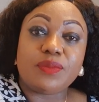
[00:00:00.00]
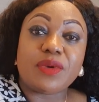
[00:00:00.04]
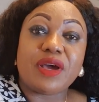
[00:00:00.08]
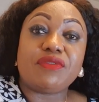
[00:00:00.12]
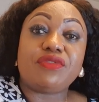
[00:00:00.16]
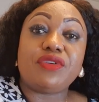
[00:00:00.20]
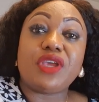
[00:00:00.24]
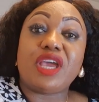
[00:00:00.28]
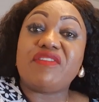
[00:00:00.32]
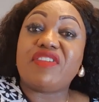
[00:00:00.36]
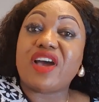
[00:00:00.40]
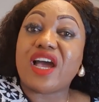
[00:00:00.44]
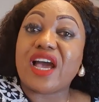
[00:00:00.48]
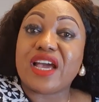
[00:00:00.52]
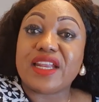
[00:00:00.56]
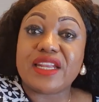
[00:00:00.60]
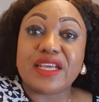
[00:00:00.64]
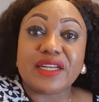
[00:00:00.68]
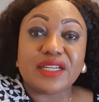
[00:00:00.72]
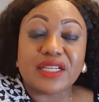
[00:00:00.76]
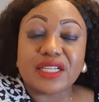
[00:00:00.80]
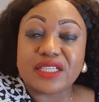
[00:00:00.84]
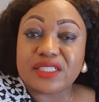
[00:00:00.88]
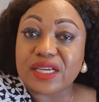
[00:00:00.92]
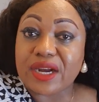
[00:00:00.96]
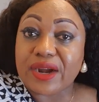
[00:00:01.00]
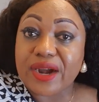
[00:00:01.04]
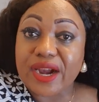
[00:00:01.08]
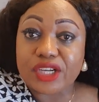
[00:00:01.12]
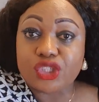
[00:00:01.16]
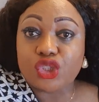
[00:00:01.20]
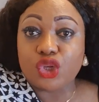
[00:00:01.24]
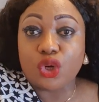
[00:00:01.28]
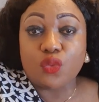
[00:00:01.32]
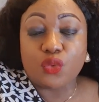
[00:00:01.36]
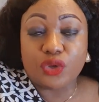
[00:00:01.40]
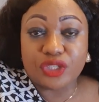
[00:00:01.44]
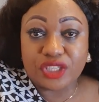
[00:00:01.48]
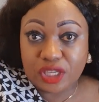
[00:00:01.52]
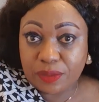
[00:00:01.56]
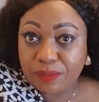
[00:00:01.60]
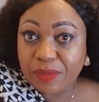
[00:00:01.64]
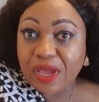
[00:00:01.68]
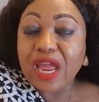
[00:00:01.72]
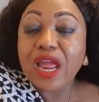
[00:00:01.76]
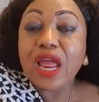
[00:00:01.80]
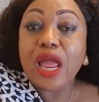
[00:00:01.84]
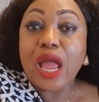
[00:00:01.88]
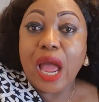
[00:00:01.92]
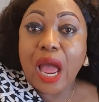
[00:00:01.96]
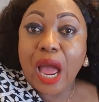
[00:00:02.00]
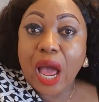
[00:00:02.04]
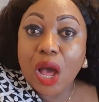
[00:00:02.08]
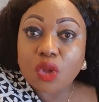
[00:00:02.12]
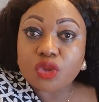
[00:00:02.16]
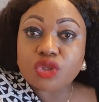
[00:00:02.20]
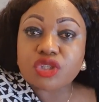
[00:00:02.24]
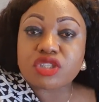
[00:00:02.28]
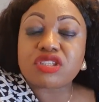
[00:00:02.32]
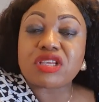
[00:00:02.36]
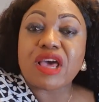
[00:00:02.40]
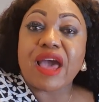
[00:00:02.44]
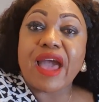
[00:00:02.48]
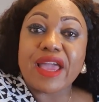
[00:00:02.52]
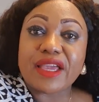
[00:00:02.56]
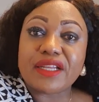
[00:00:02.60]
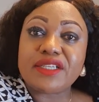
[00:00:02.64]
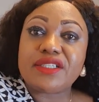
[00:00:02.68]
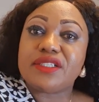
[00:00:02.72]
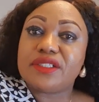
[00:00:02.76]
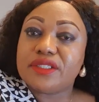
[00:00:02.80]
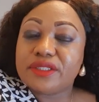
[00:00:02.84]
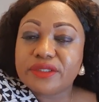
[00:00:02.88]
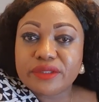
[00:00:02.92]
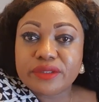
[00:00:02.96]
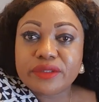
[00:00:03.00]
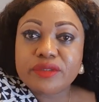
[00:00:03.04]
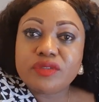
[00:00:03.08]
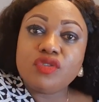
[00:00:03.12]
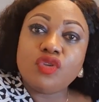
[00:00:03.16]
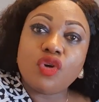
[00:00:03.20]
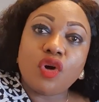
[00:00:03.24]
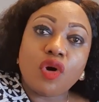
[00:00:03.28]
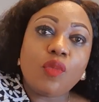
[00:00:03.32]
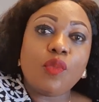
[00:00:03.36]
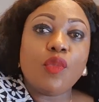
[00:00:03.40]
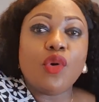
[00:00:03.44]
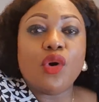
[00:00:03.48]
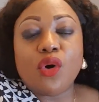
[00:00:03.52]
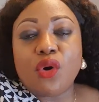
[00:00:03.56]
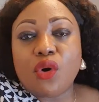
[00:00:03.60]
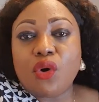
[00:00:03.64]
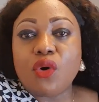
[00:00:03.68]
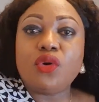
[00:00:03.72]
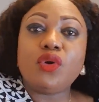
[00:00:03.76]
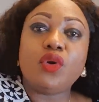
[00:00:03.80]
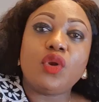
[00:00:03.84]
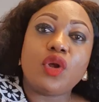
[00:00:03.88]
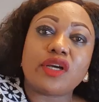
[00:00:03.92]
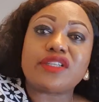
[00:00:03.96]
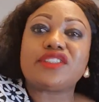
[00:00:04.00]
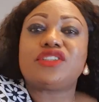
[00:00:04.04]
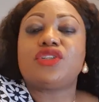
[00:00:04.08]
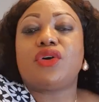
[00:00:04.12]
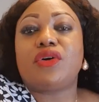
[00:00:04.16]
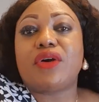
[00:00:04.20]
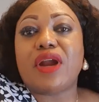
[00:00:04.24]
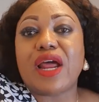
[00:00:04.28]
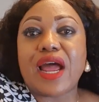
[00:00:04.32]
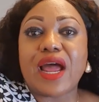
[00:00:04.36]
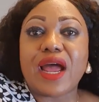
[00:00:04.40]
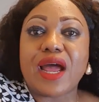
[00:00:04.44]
Have you ever had any interaction with him outside normal lecturer